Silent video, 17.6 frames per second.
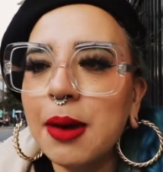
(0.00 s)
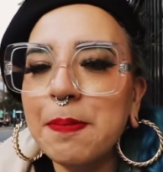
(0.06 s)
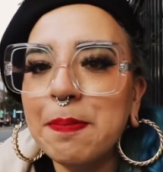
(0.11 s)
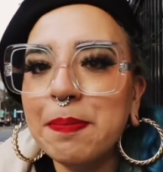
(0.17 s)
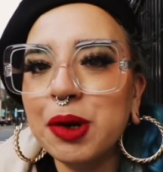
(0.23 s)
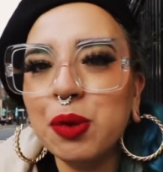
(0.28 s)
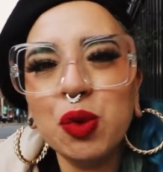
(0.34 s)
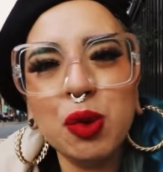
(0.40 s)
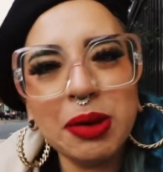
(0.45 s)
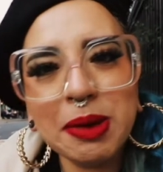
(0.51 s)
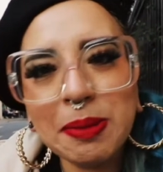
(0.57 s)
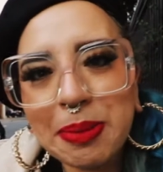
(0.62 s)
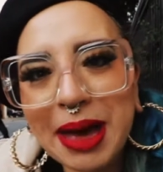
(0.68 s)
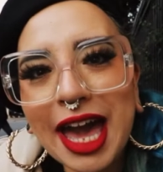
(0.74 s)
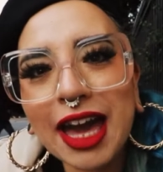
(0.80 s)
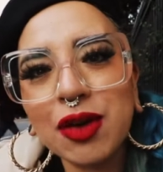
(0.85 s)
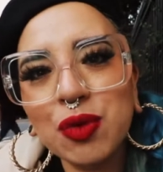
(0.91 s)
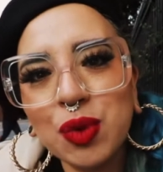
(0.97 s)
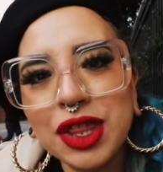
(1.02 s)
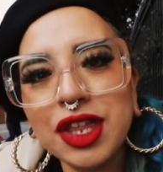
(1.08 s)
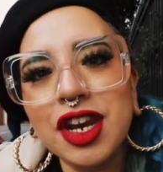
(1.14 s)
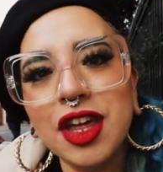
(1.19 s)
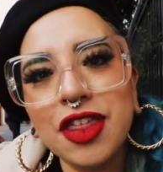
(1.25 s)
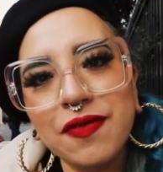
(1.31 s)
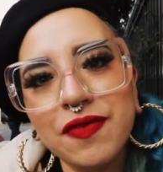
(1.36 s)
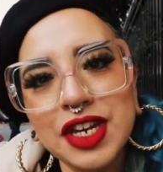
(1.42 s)
But we'll be back with
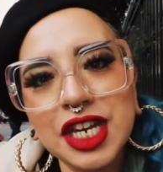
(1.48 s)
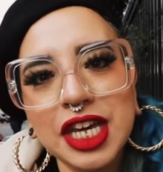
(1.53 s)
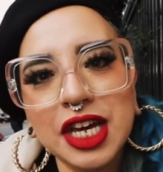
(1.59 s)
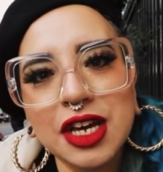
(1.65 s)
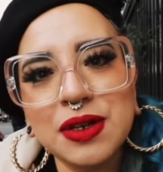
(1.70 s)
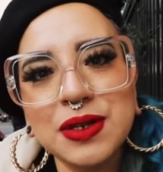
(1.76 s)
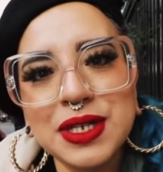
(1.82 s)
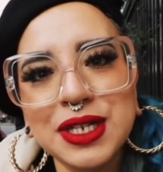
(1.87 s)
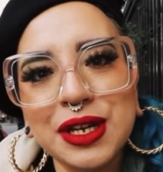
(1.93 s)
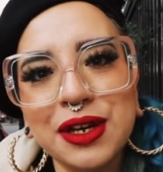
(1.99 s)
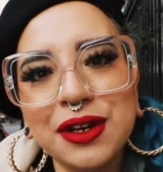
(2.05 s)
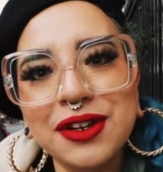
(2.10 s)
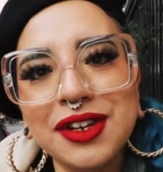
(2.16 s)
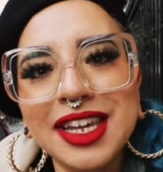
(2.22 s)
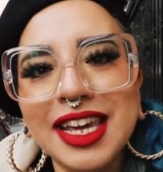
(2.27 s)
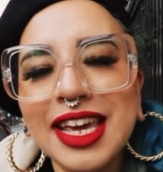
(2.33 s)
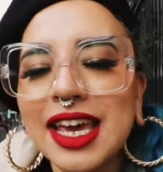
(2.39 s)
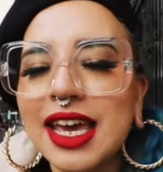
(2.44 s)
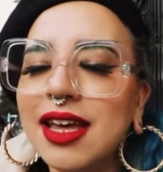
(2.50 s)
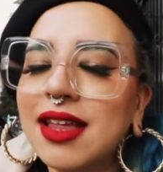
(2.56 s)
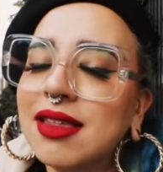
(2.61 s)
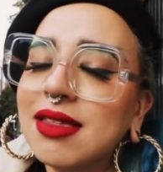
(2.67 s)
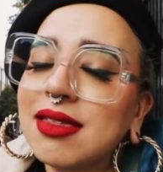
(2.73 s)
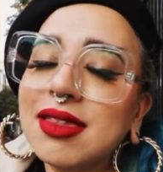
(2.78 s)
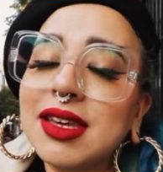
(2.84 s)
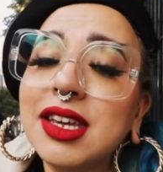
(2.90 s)
another video soon.
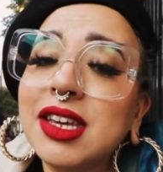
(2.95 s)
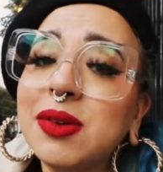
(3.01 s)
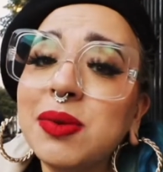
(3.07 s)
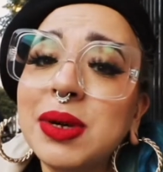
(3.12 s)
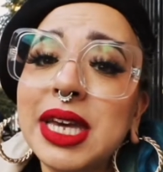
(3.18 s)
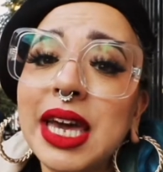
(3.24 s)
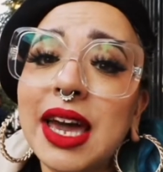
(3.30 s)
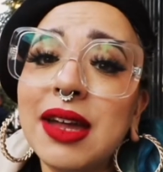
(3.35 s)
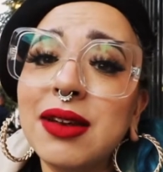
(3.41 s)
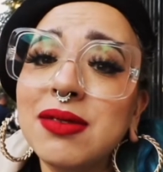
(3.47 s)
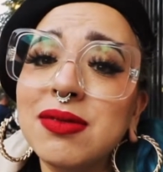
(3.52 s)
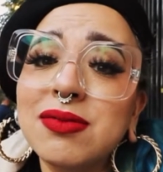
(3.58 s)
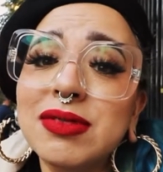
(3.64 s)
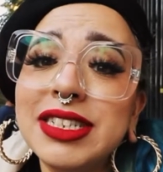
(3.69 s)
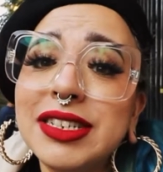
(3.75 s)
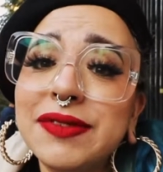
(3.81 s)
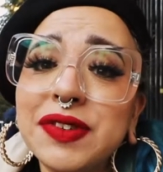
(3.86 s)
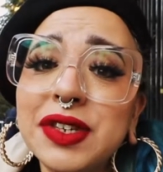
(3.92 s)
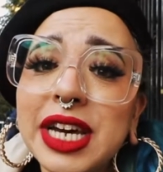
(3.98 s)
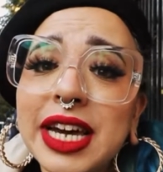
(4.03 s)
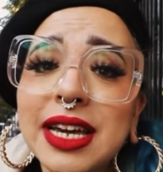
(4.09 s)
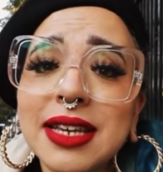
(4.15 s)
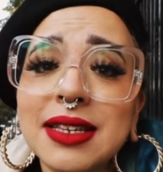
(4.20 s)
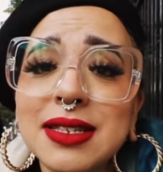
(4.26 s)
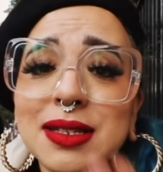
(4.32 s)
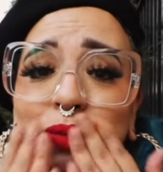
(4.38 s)
Thank you again. We love you
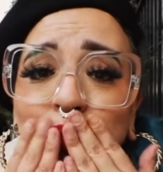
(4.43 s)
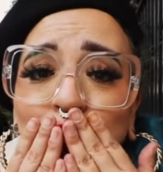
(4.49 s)
guys.